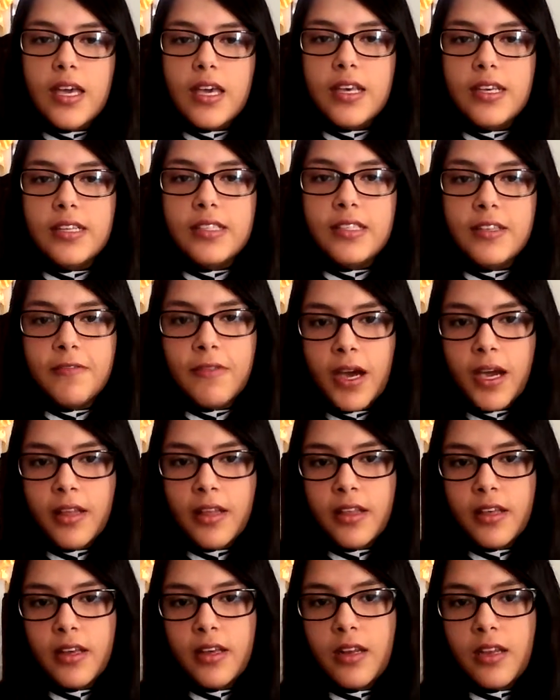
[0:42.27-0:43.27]
is
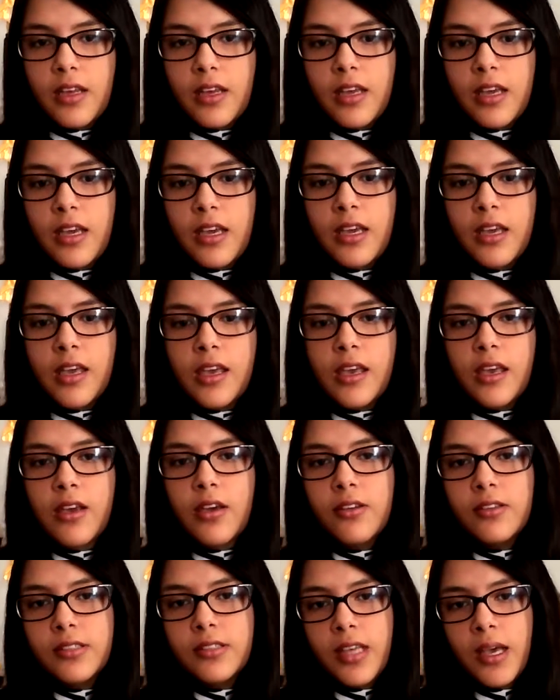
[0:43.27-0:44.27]
divided in
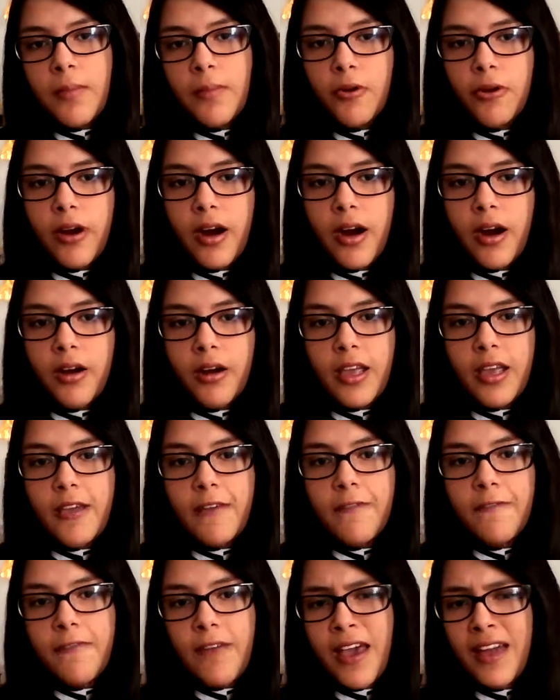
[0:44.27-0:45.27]

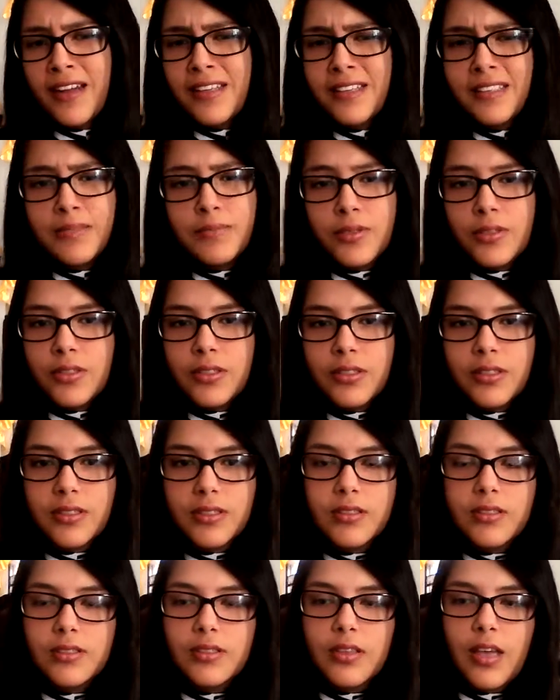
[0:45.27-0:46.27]
contemporary fantasy
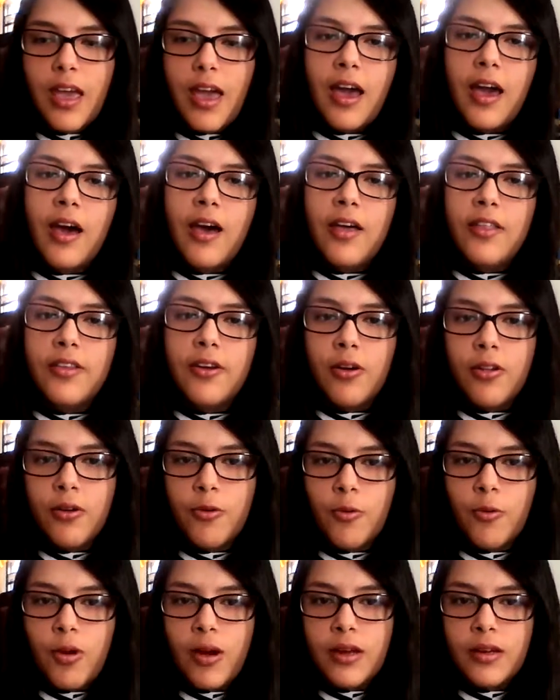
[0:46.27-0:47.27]
books, and the other
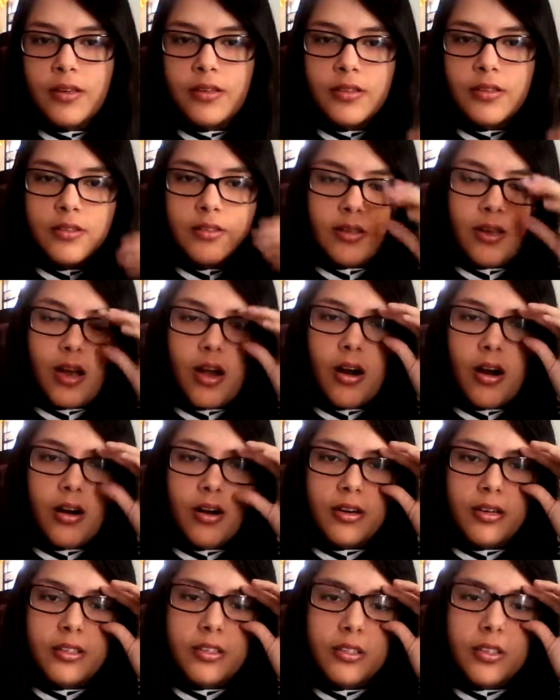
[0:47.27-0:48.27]
ones
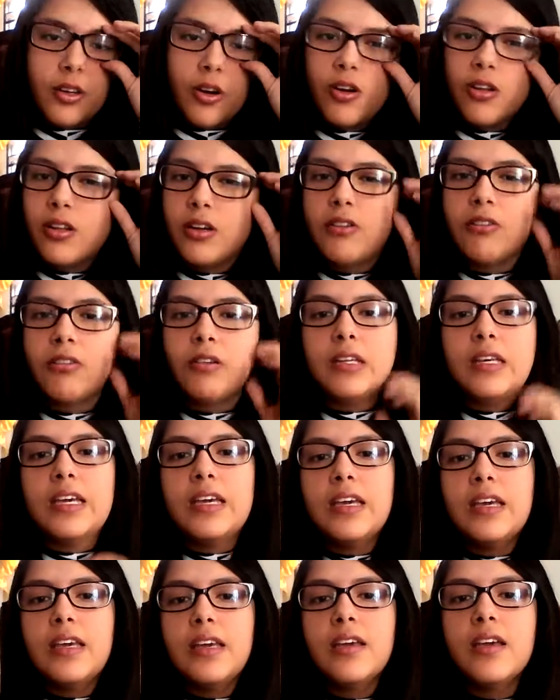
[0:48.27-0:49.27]
are
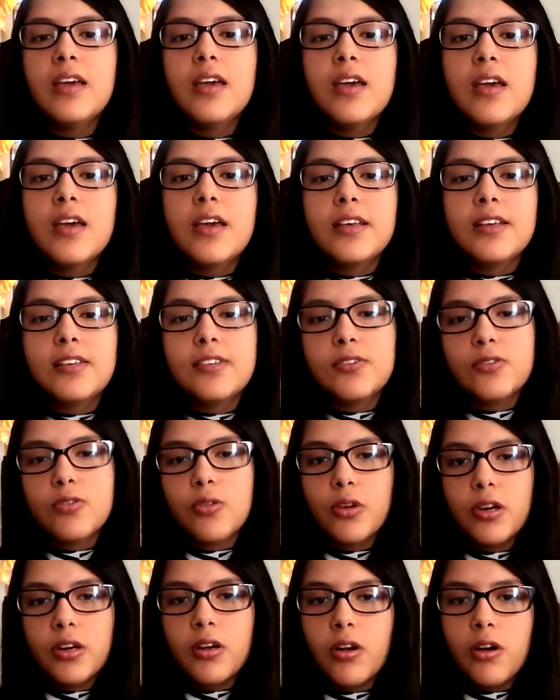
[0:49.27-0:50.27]
scholarly
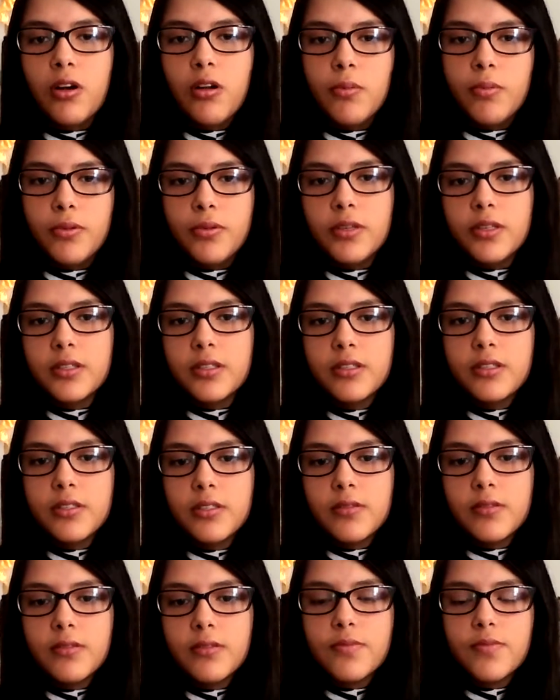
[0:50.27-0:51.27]
historical
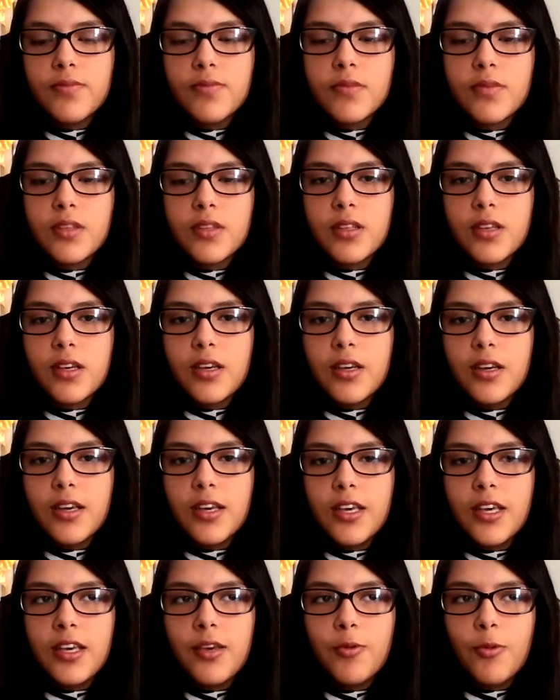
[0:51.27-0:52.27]
books,
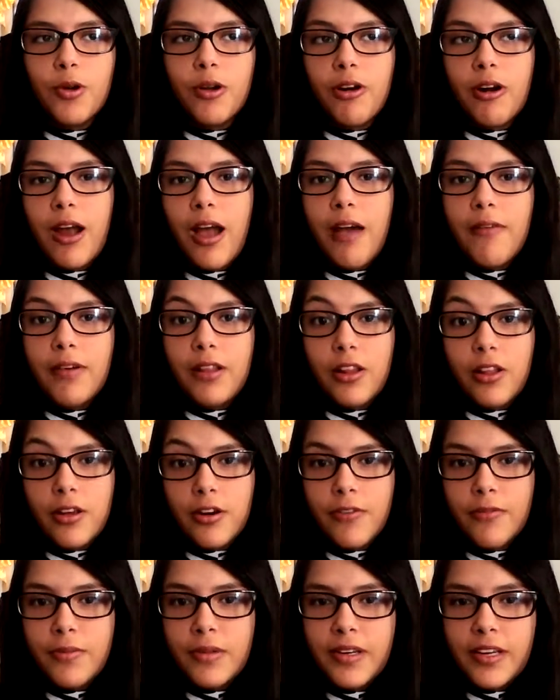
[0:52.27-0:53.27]
in where I have a lot
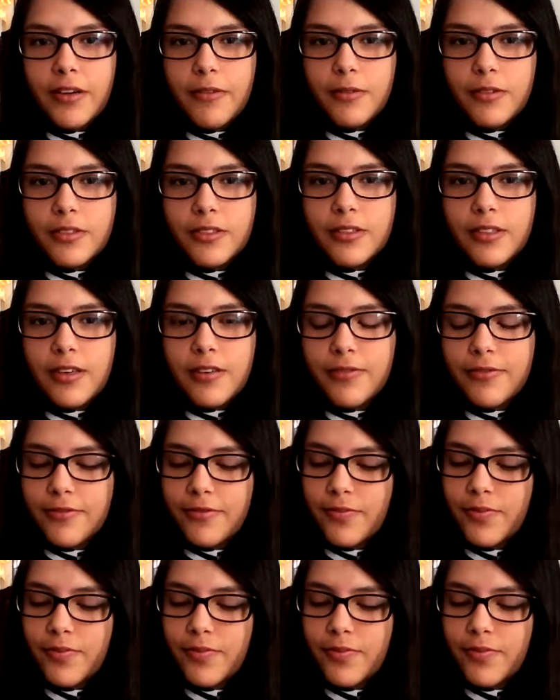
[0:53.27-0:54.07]
of medieval stuff.